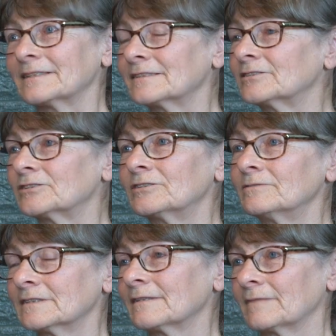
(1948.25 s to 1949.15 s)
message
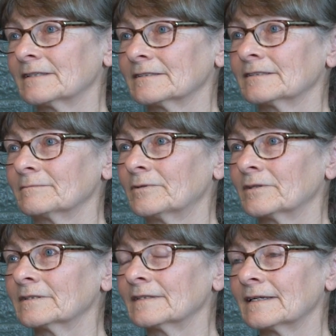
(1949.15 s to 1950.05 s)
too, and something that's important.